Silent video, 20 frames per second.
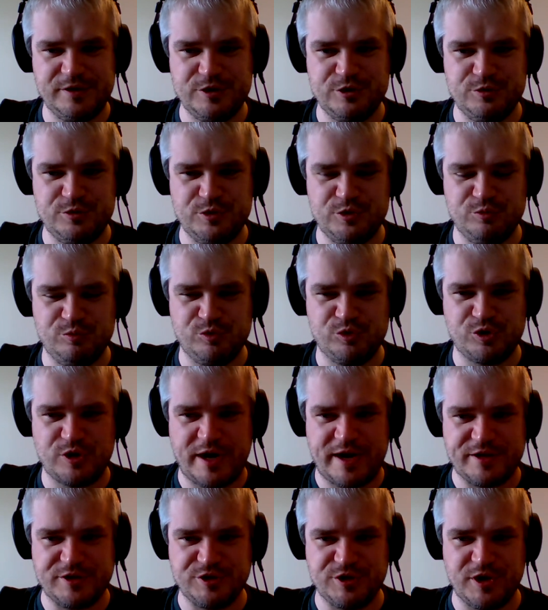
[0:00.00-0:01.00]
YouTube
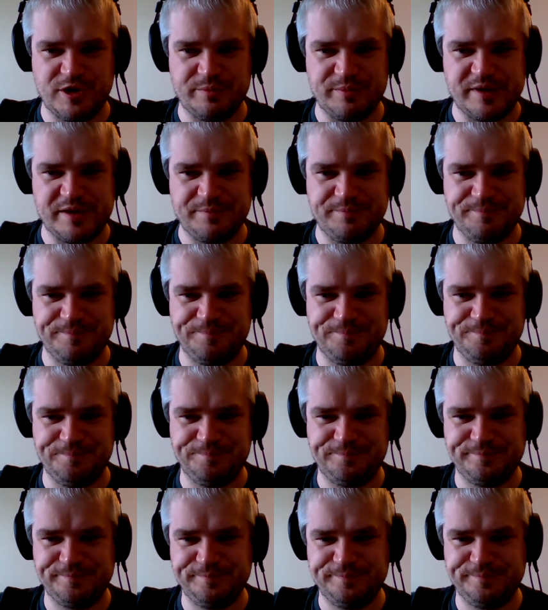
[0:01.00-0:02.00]
crashed on me.
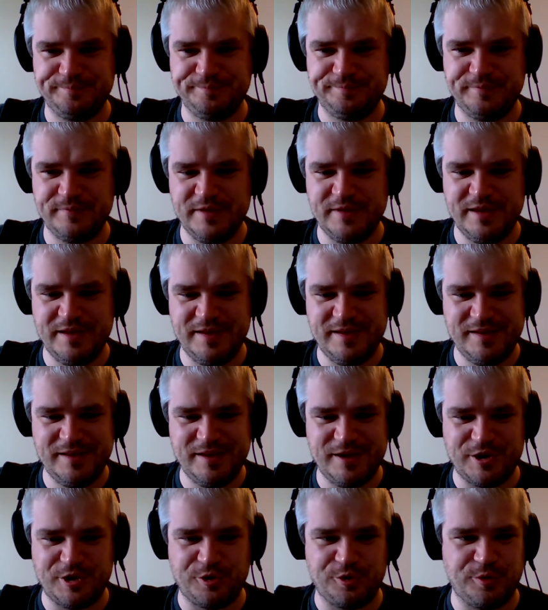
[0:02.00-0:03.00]

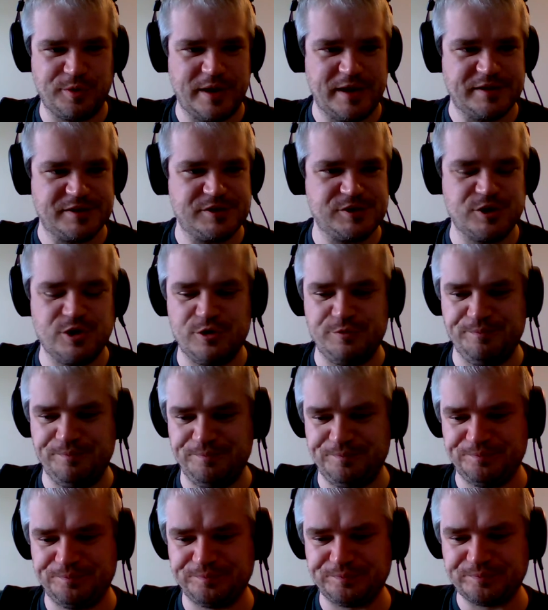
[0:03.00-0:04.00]
All right, so
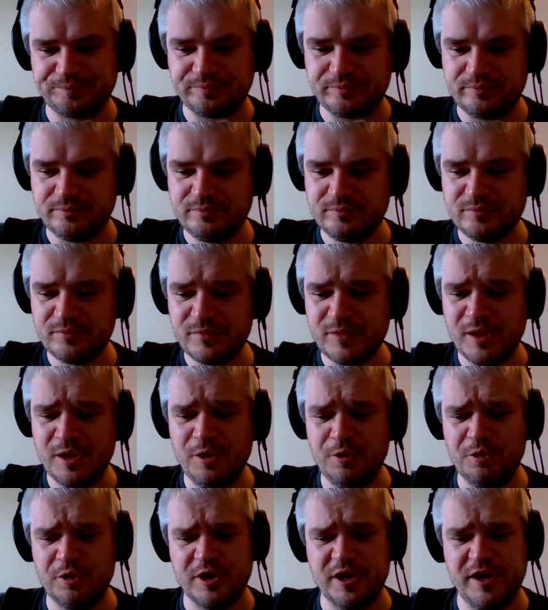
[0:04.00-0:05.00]

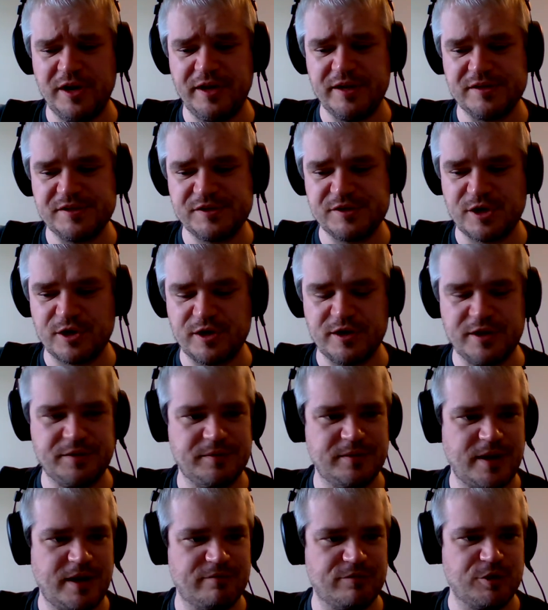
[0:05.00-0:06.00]
we're going to get started.
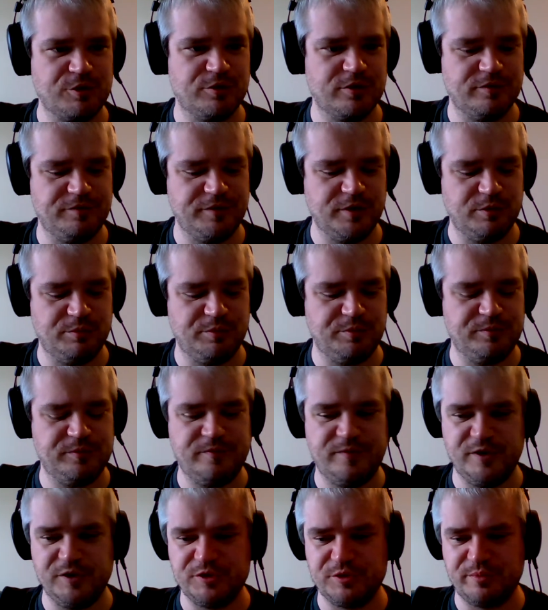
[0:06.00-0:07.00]
Everyone will
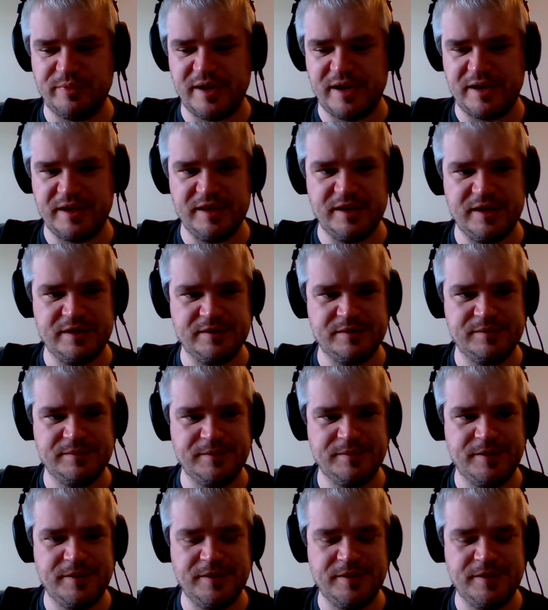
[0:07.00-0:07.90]
filter back in.